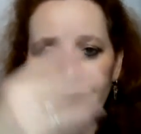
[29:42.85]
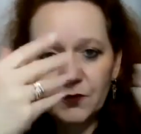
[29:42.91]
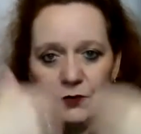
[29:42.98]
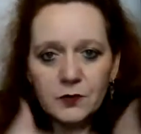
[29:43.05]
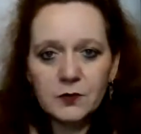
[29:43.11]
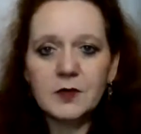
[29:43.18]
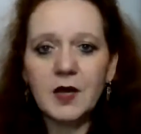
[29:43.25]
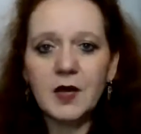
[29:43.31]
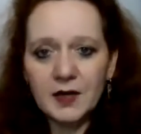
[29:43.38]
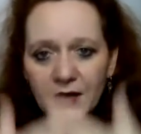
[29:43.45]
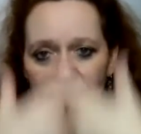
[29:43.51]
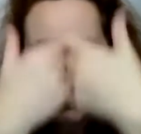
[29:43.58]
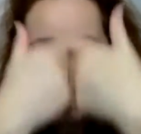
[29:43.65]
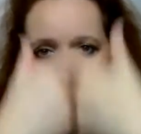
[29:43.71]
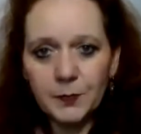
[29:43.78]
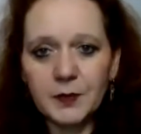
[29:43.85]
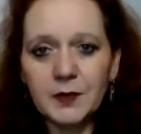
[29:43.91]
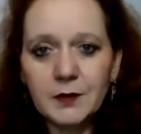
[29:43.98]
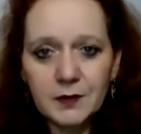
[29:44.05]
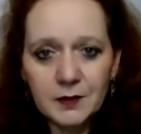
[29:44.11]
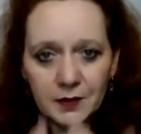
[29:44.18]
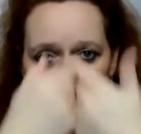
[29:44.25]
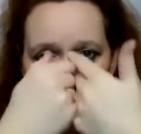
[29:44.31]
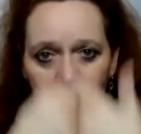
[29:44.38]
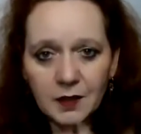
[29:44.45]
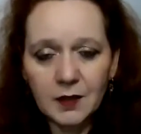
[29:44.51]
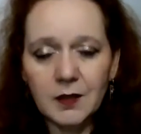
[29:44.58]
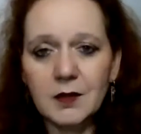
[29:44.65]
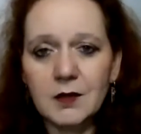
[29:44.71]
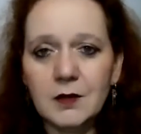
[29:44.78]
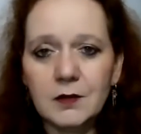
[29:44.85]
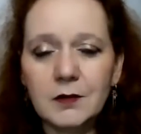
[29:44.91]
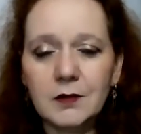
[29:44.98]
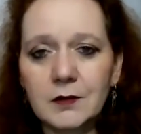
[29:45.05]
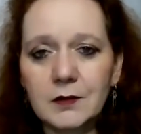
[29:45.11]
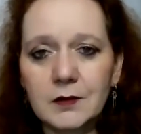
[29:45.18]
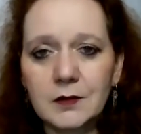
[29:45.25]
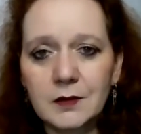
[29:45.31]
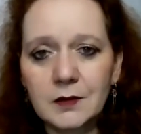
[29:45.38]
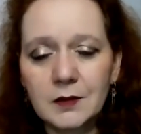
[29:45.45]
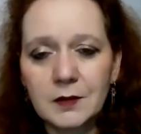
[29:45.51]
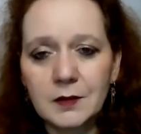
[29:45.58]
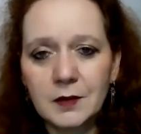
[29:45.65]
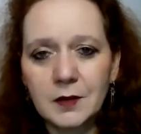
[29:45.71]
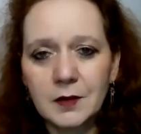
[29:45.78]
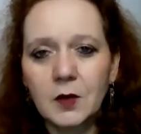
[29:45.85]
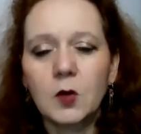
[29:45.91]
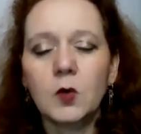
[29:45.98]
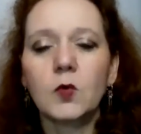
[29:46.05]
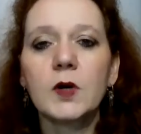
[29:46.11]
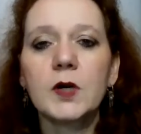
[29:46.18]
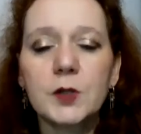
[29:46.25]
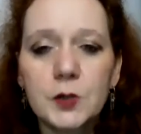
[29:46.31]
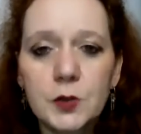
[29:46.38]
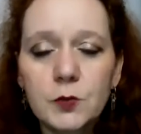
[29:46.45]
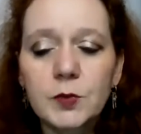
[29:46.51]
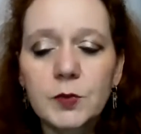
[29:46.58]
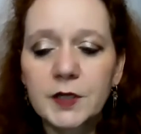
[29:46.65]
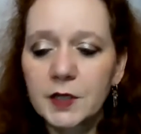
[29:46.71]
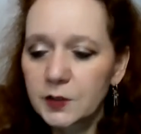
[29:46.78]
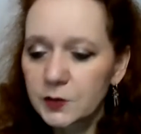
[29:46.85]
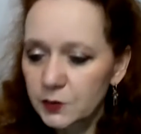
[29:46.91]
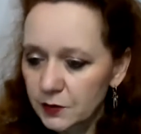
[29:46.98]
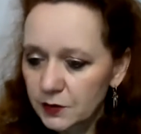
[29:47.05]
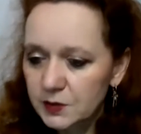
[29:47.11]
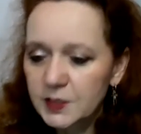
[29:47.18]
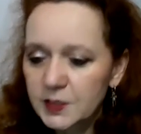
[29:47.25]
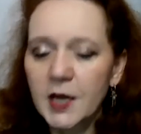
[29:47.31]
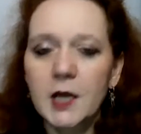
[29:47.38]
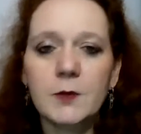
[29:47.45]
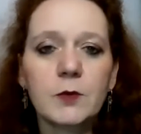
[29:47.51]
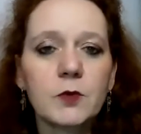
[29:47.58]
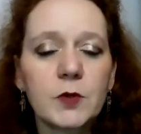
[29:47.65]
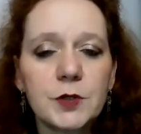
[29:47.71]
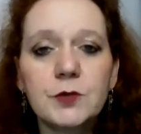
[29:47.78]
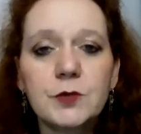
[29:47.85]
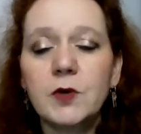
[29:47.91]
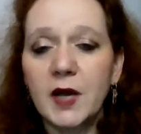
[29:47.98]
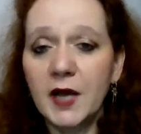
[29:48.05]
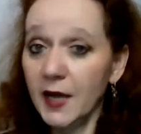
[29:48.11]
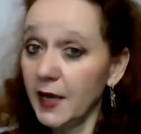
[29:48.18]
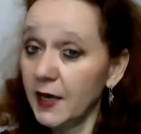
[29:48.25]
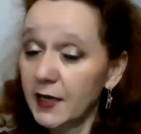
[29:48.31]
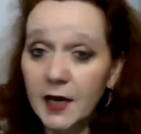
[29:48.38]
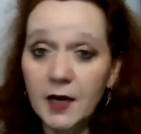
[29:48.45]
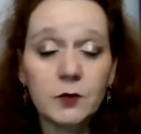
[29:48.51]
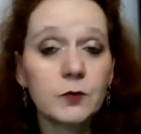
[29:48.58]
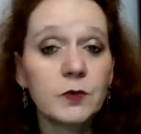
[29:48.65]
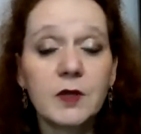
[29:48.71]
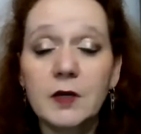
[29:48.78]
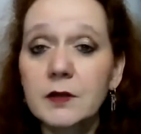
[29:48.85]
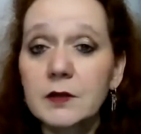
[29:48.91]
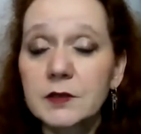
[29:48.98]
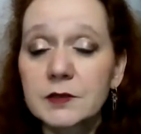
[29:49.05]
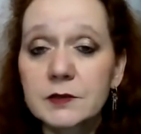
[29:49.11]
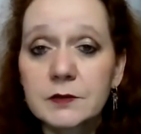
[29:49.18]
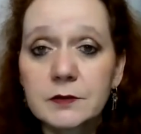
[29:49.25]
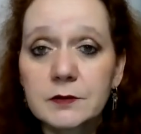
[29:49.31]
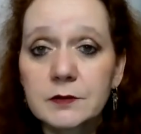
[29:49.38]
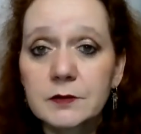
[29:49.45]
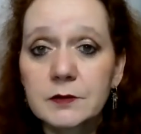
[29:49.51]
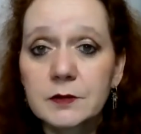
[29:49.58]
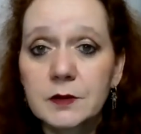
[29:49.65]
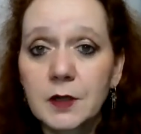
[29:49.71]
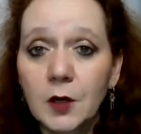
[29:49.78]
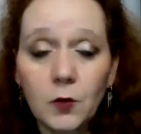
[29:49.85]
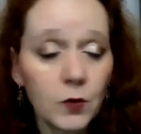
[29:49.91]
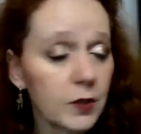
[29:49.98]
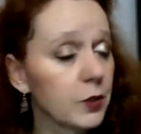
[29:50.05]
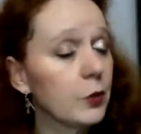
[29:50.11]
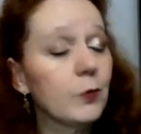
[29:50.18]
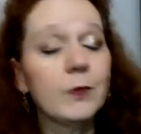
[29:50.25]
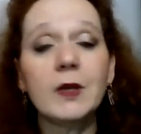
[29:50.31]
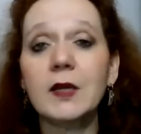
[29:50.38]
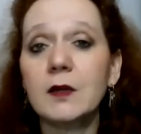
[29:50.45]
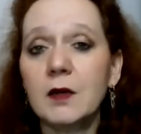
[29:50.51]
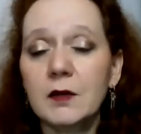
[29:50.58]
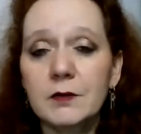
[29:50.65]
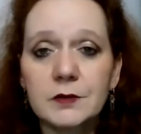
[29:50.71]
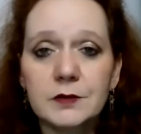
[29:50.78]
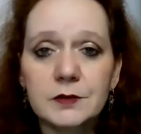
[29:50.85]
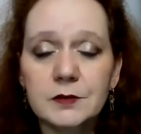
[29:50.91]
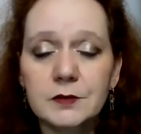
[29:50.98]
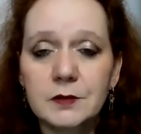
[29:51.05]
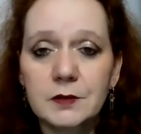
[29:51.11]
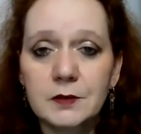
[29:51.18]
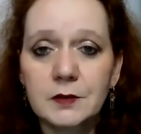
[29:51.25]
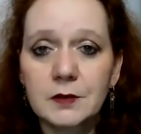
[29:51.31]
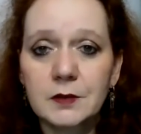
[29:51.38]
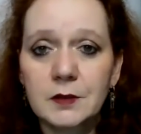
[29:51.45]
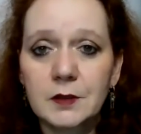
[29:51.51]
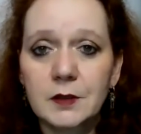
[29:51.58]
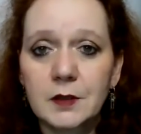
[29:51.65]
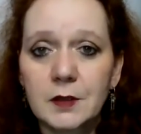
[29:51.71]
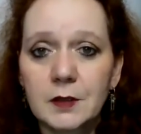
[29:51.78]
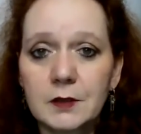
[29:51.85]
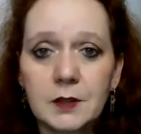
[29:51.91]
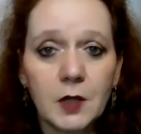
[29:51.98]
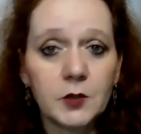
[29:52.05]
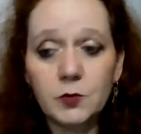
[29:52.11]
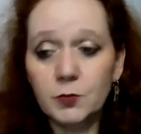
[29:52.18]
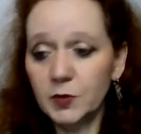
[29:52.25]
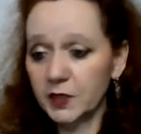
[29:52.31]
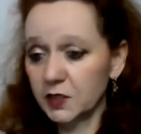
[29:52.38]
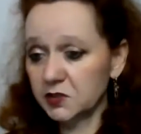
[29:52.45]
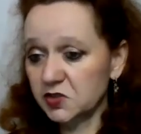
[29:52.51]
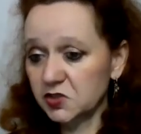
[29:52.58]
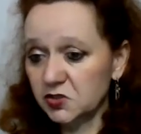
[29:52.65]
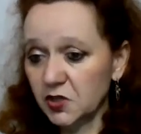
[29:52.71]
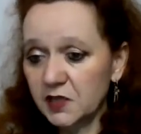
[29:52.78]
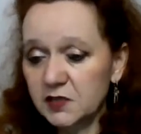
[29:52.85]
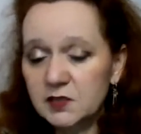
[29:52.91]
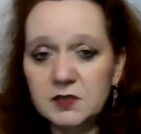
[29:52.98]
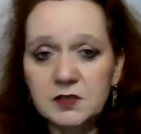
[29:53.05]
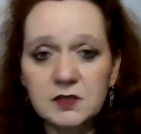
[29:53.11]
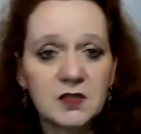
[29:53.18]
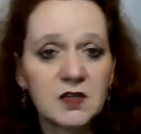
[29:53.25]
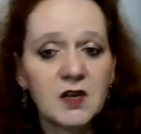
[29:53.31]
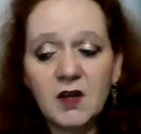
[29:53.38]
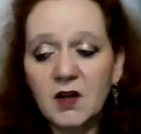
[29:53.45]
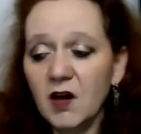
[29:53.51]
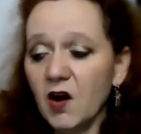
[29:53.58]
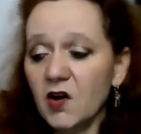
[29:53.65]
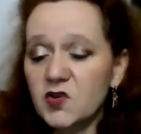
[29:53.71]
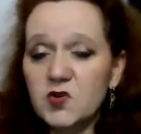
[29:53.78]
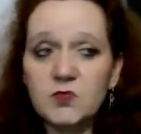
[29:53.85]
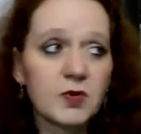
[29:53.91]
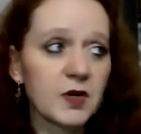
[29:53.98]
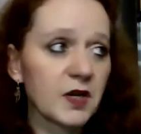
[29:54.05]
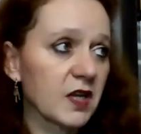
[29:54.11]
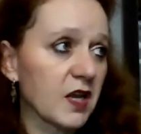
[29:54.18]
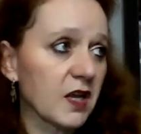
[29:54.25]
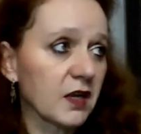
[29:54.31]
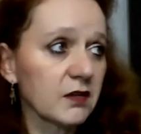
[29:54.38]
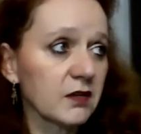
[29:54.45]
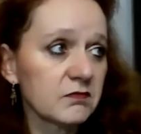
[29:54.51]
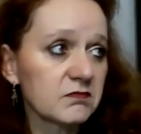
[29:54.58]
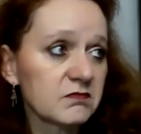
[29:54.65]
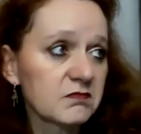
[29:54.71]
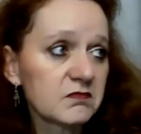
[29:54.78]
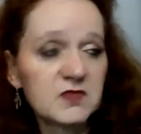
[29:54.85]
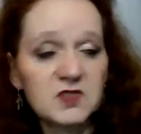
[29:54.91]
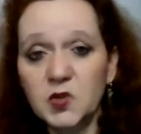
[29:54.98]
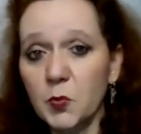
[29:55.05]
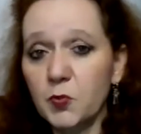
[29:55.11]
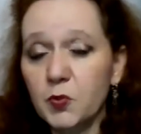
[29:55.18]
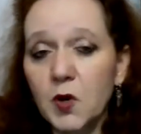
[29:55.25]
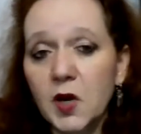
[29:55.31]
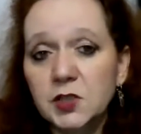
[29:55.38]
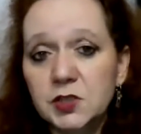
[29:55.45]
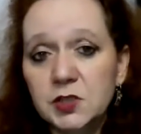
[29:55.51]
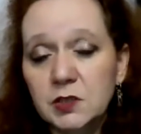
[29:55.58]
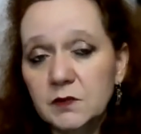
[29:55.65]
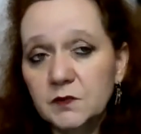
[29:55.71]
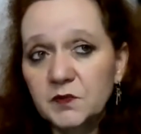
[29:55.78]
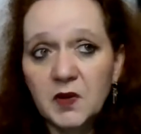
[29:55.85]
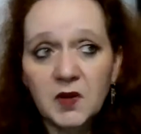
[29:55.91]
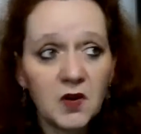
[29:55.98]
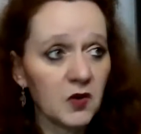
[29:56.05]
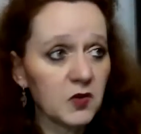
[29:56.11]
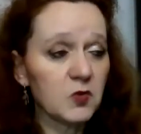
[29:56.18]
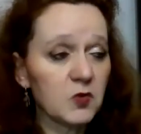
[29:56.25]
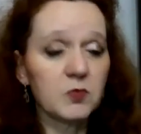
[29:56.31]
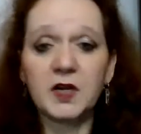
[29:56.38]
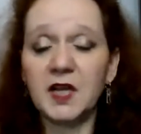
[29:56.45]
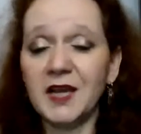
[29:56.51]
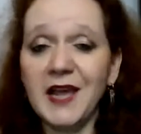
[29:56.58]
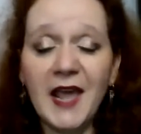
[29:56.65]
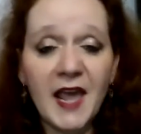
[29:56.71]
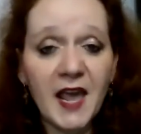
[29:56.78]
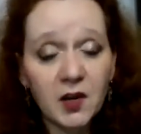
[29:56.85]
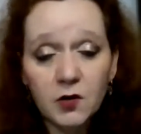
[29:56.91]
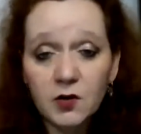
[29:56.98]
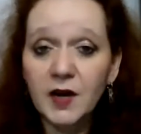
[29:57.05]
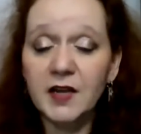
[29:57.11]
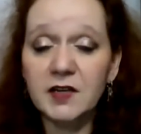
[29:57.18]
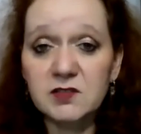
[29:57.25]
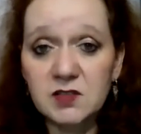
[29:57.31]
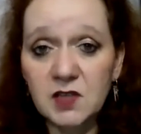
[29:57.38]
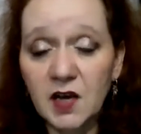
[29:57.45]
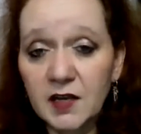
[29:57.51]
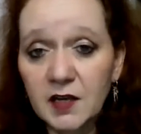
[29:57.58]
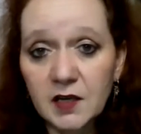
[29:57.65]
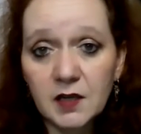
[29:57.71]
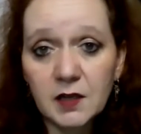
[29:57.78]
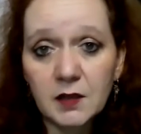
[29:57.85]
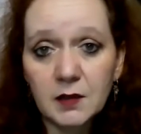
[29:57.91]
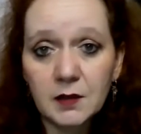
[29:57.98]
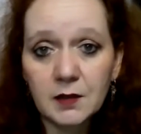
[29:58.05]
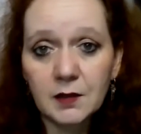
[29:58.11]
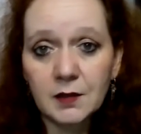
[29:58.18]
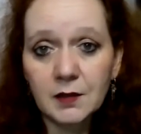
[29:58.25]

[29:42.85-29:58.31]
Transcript: If you're not happy in here, what are you bringing to the table when you hang out with others, when you meet others? Are you bringing stress? Are you bringing depression? Are you bringing anger, anxiety?